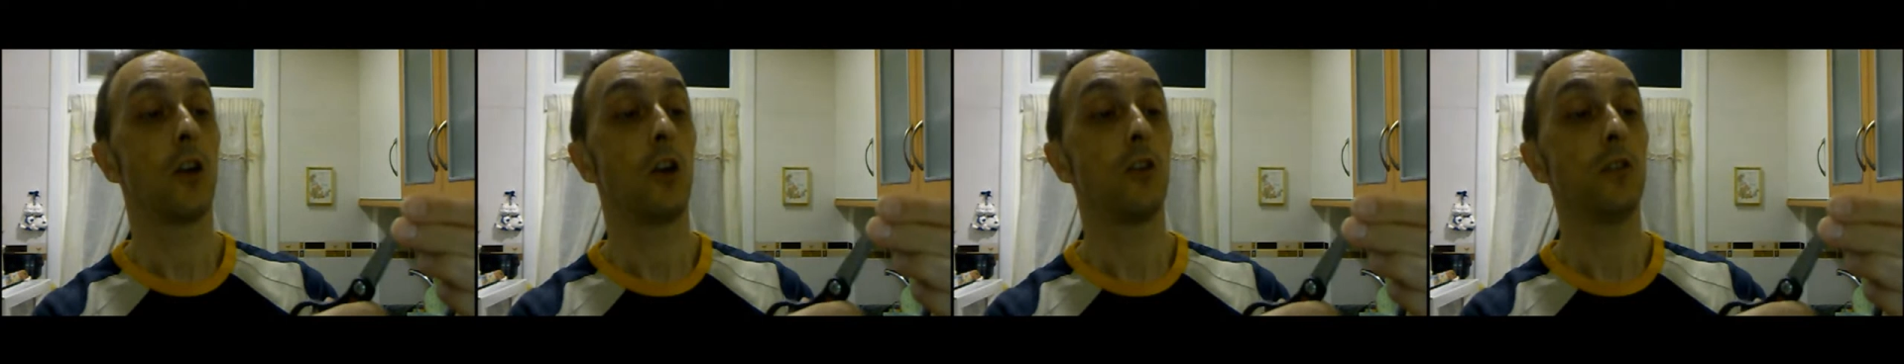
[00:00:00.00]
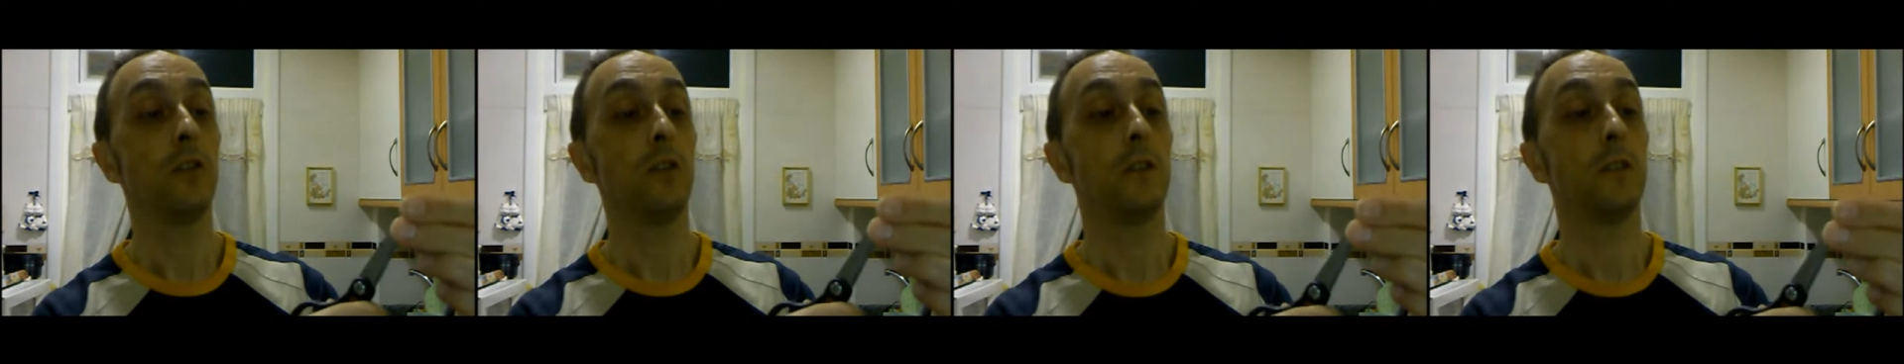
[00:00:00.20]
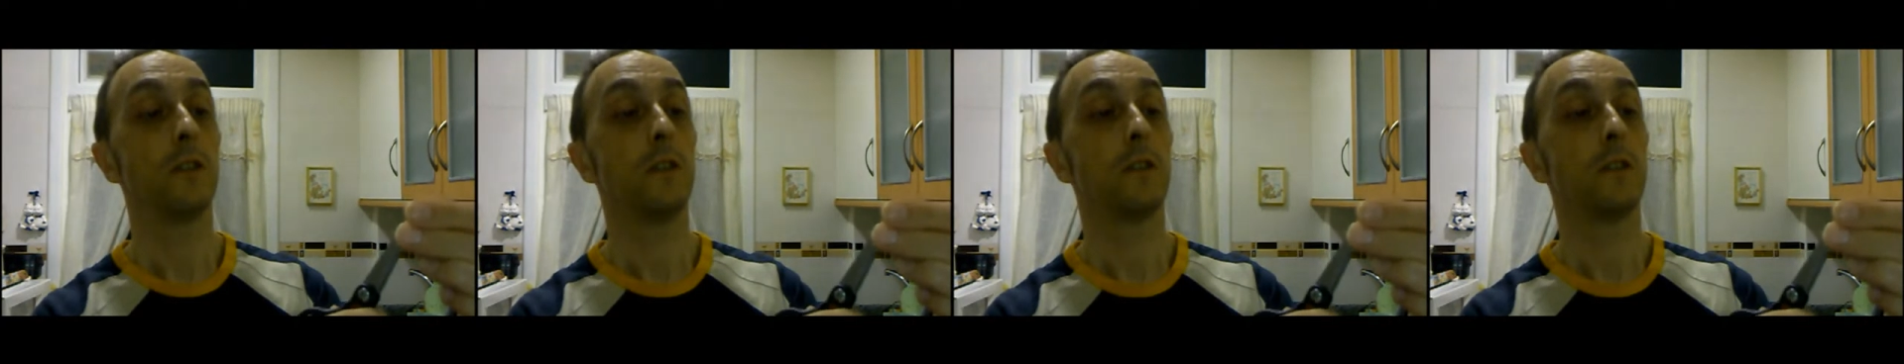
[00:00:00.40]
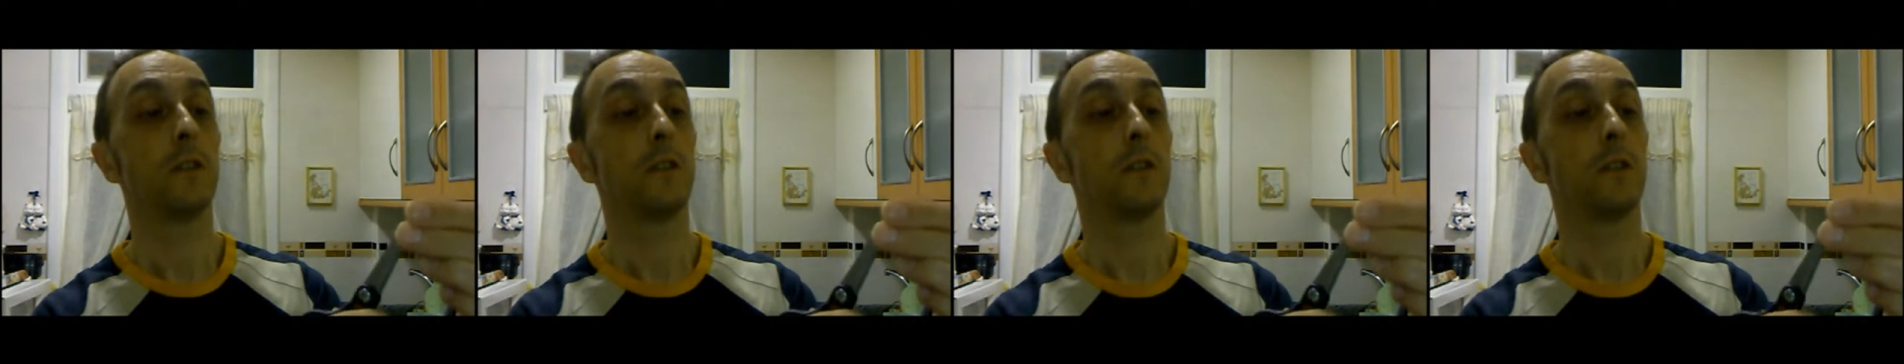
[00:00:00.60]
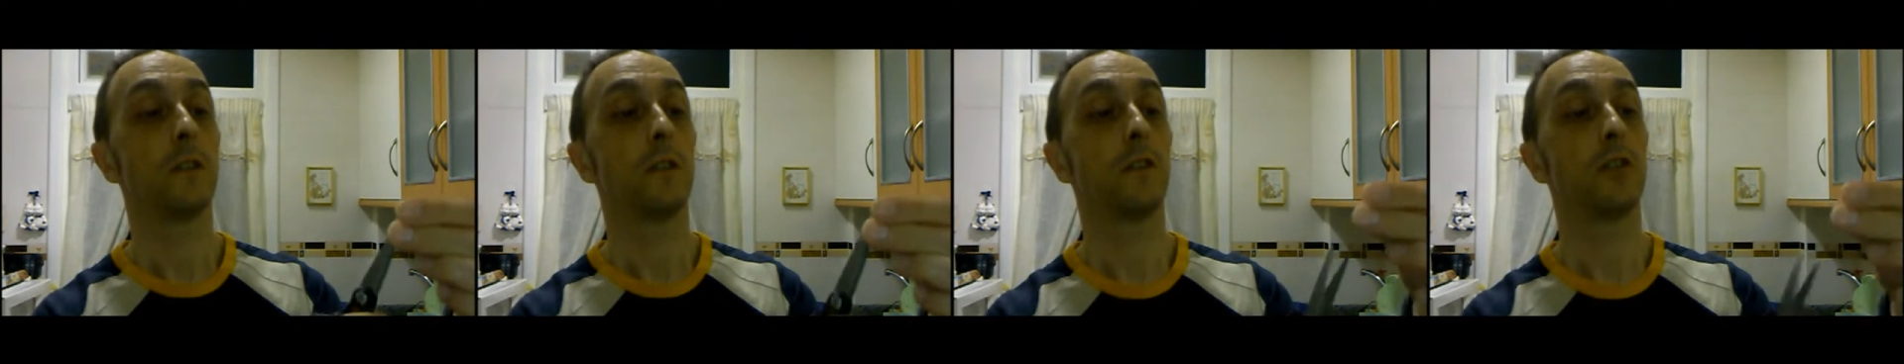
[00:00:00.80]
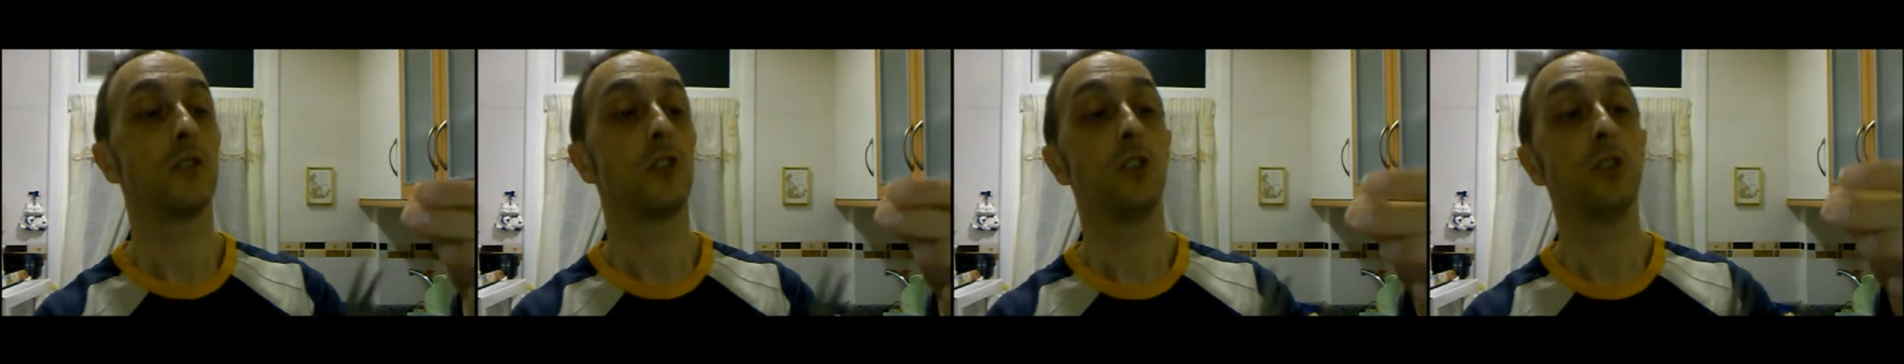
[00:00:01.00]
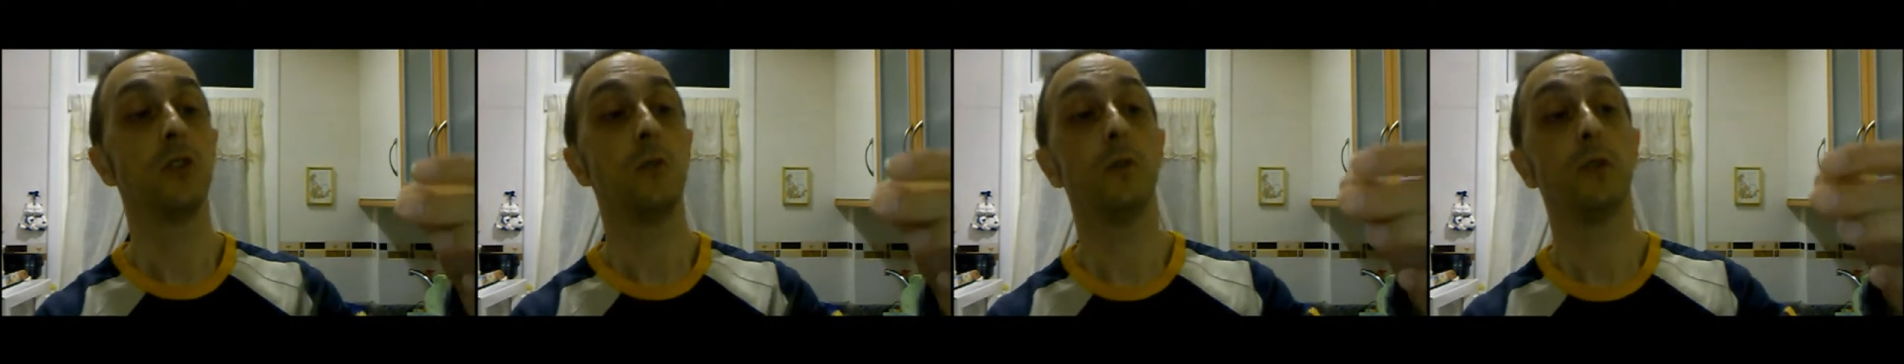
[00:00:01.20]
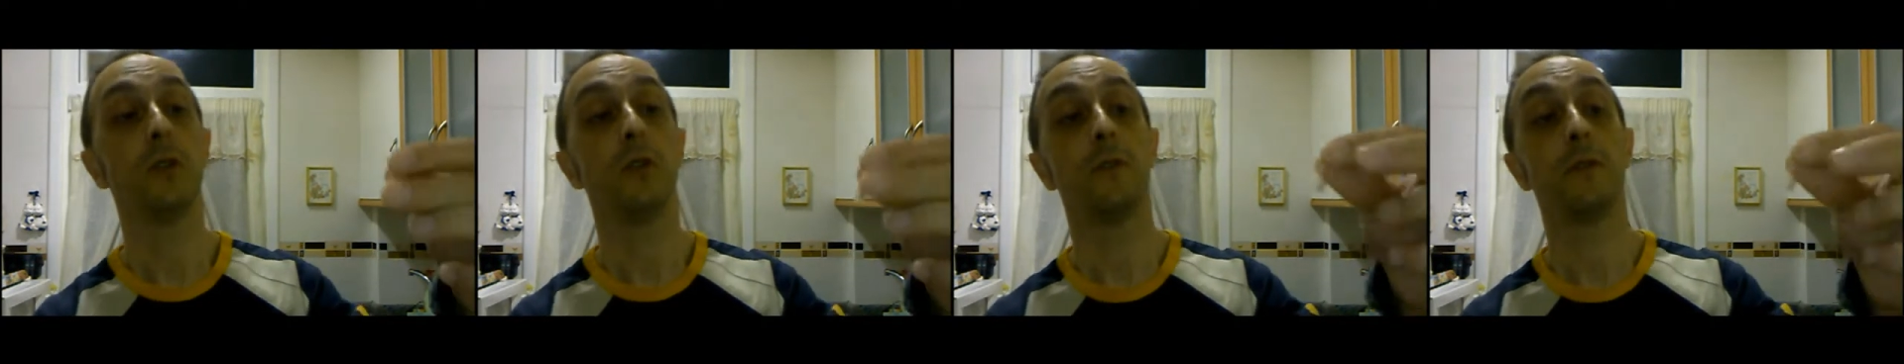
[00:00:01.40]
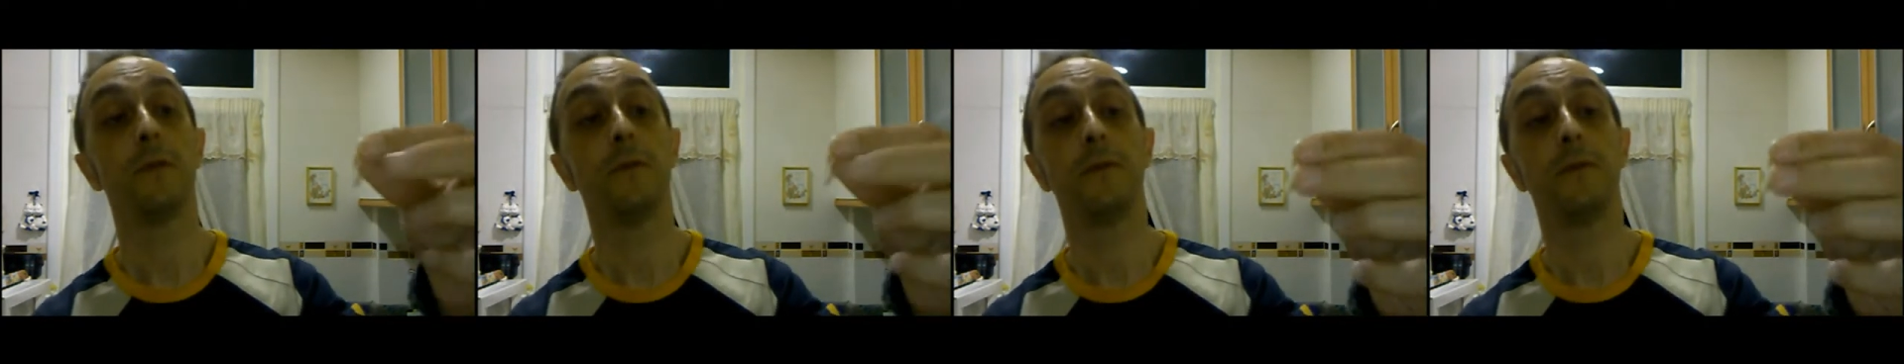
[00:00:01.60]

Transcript: along the tube,